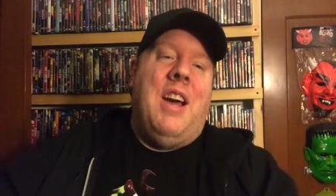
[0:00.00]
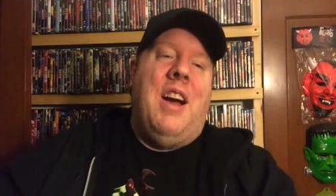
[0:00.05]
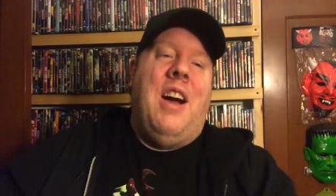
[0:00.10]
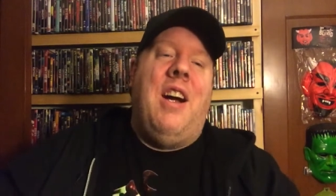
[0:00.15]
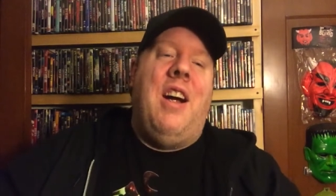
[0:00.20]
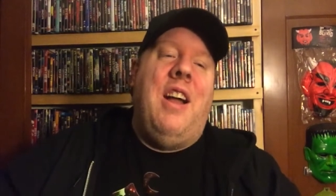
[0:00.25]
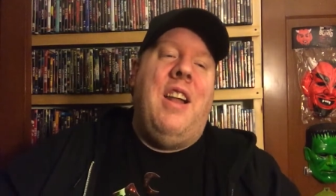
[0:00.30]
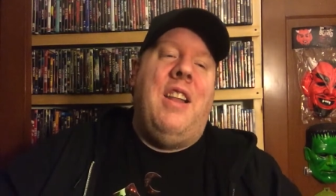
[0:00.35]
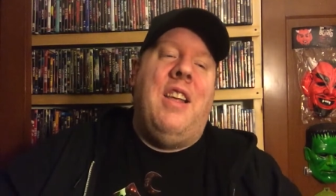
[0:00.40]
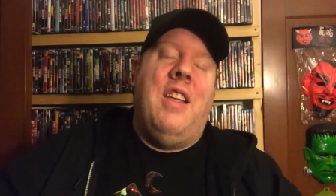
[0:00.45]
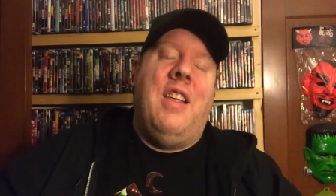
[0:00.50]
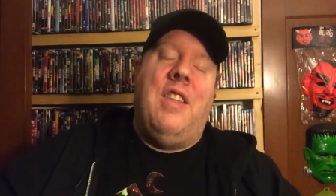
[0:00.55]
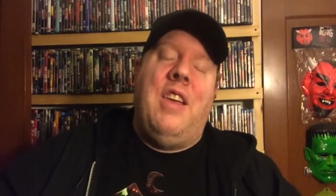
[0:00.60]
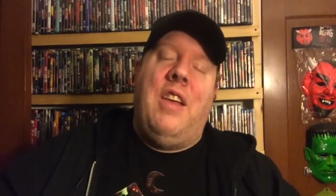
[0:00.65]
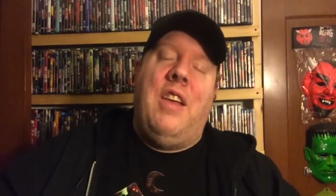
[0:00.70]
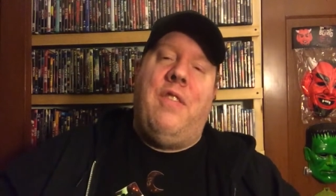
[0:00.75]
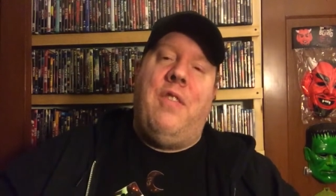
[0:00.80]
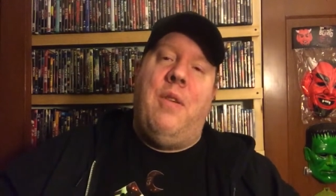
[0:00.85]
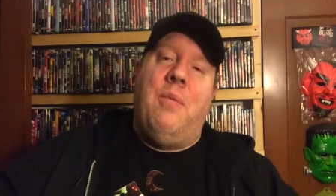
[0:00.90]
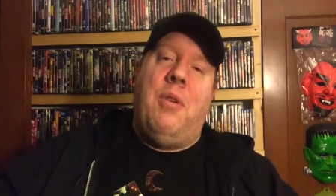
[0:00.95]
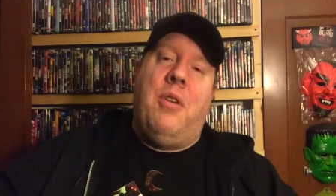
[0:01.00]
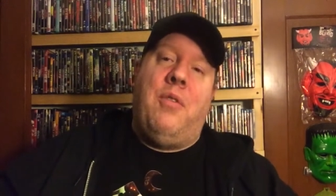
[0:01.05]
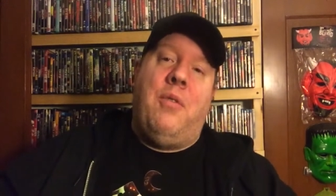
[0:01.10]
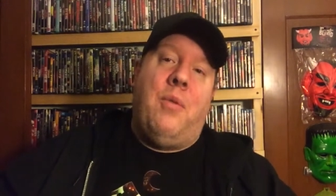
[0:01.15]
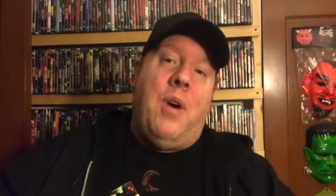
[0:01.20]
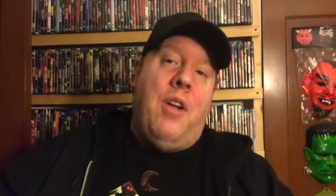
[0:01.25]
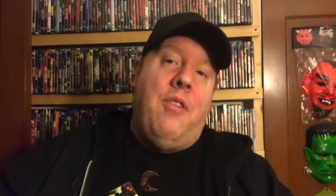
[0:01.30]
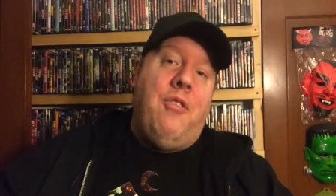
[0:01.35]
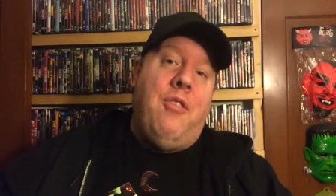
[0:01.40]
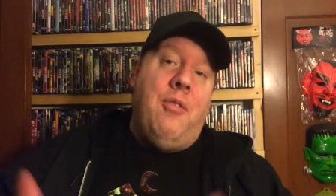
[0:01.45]
All right, thanks very much for
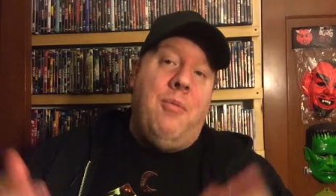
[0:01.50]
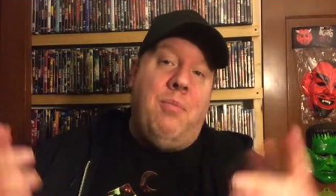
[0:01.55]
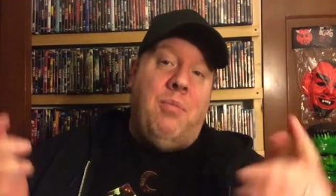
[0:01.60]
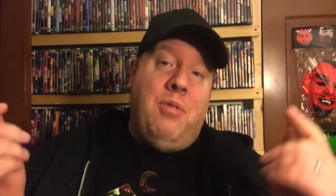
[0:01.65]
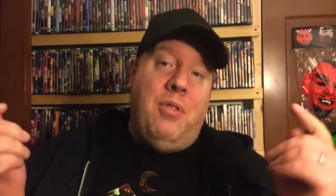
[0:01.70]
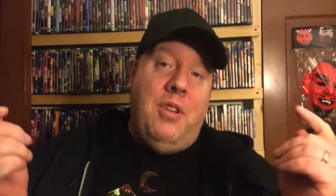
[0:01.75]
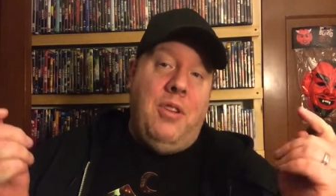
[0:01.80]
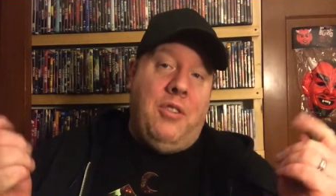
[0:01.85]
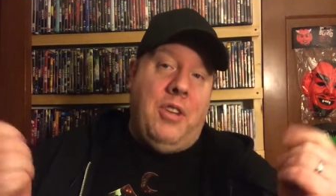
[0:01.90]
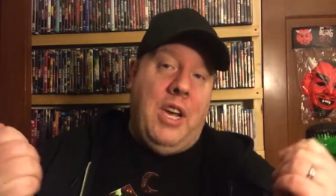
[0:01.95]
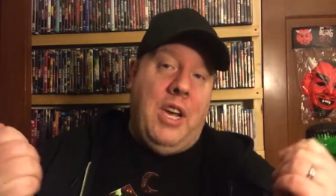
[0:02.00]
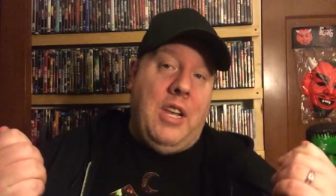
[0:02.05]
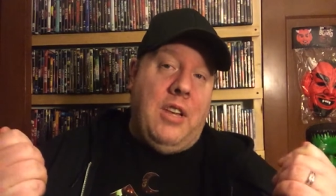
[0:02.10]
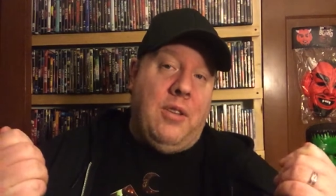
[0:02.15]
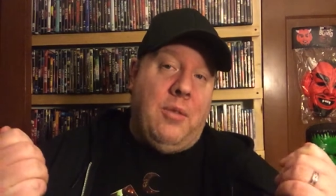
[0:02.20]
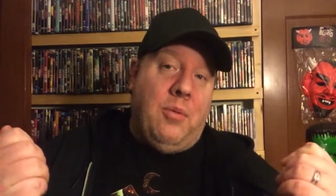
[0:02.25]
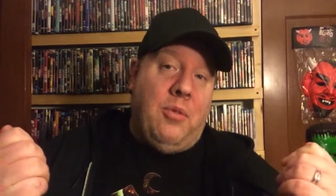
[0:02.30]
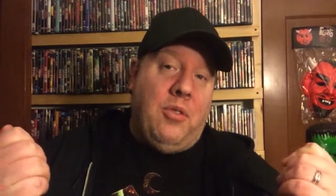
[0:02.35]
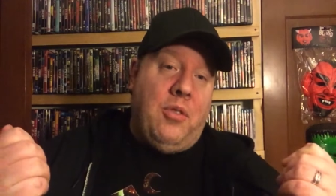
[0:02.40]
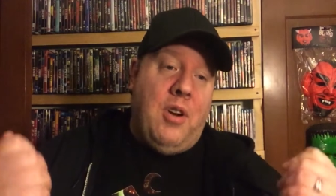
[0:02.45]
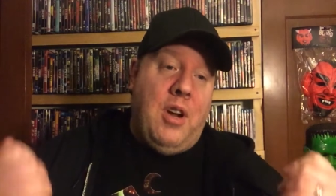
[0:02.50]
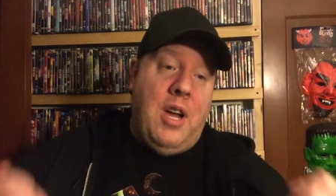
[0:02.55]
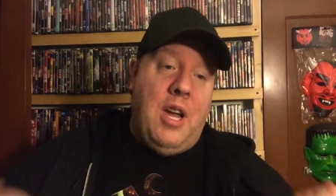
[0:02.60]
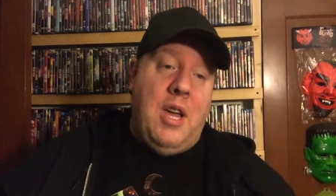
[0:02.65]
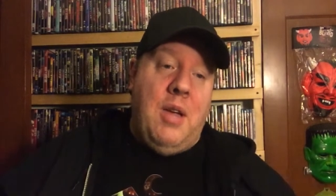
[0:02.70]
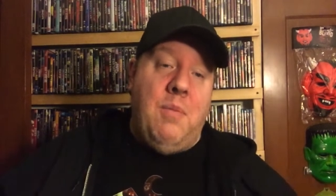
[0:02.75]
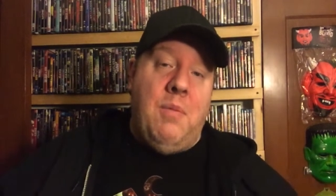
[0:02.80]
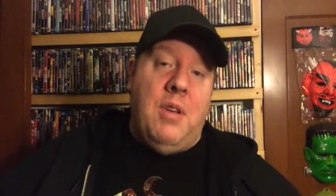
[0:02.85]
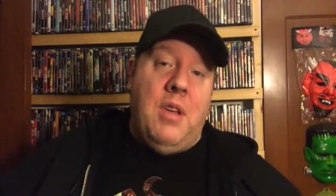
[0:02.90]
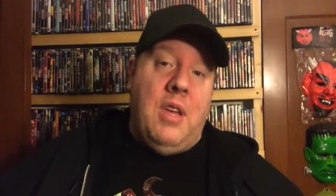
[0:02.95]
watching. Please like and
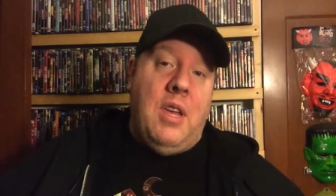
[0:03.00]
subscribe.